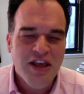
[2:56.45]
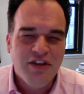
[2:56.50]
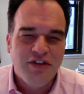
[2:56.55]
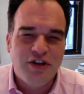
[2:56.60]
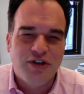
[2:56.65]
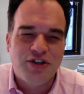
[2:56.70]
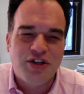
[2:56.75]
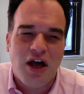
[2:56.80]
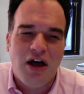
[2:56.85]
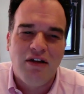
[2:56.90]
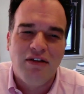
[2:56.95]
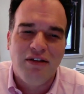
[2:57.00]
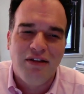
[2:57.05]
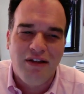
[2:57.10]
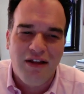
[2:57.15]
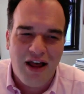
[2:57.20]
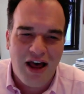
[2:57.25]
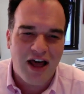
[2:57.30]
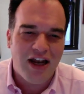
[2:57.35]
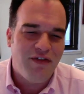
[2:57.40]
There's a
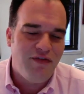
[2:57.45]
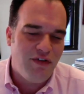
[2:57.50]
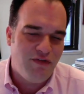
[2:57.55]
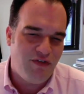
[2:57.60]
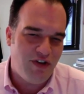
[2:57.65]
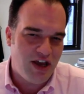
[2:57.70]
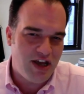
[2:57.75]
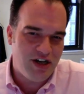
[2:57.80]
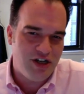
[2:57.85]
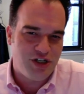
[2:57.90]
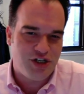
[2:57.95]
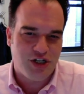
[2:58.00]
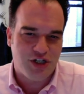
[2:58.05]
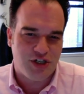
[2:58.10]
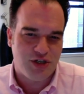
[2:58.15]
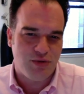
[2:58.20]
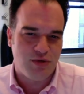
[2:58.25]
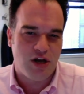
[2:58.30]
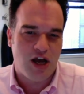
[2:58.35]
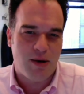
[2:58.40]
lot of
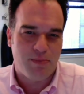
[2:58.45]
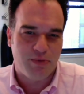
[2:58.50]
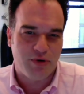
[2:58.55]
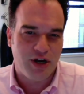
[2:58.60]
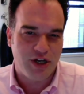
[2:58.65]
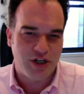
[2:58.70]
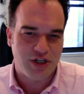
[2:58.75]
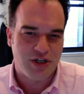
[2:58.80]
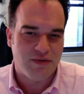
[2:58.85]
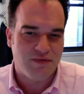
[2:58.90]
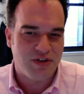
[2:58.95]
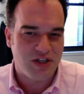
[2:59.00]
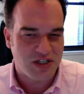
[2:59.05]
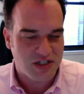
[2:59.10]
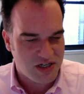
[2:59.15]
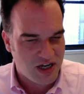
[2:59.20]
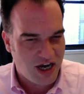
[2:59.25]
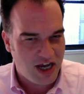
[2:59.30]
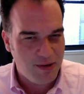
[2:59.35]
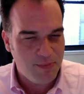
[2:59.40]
advantages to an operation of this
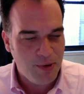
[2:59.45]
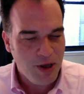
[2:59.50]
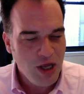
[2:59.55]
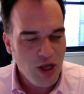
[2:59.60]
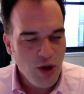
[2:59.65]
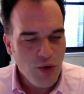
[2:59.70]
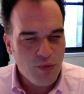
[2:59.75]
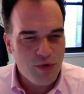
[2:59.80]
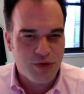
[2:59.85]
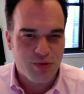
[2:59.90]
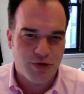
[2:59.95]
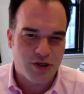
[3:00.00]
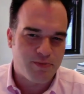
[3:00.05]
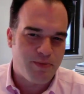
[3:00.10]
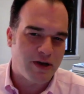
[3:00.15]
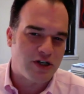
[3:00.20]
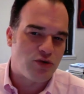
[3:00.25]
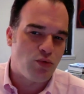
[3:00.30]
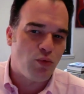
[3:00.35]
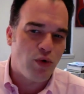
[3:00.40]
type with
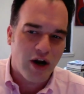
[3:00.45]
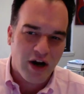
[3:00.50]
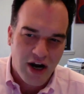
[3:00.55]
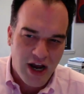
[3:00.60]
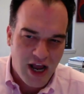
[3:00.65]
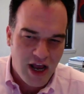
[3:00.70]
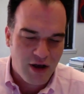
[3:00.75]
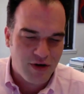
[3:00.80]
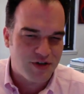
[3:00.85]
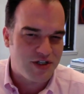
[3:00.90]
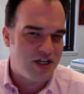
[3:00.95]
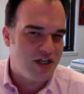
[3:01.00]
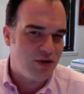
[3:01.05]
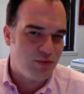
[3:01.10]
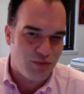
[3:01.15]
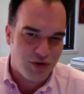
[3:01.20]
respect to warehousing and